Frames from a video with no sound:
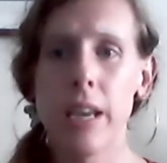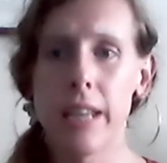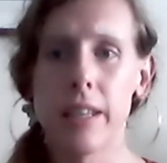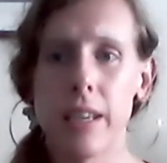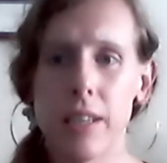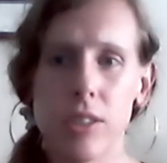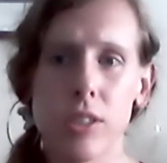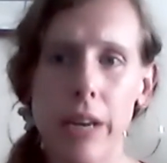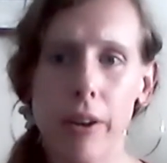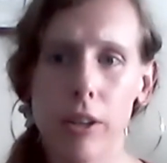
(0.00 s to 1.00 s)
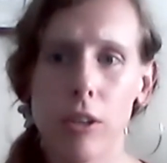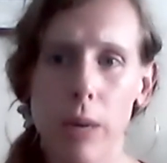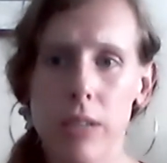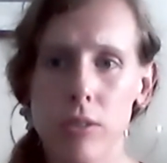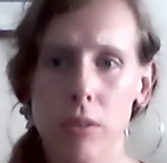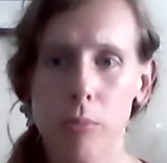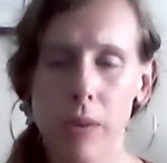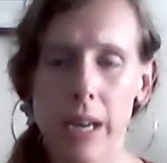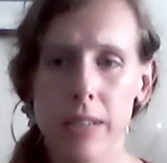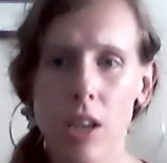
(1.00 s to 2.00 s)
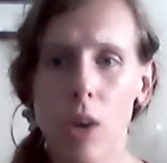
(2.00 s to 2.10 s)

in the hysterical Western press,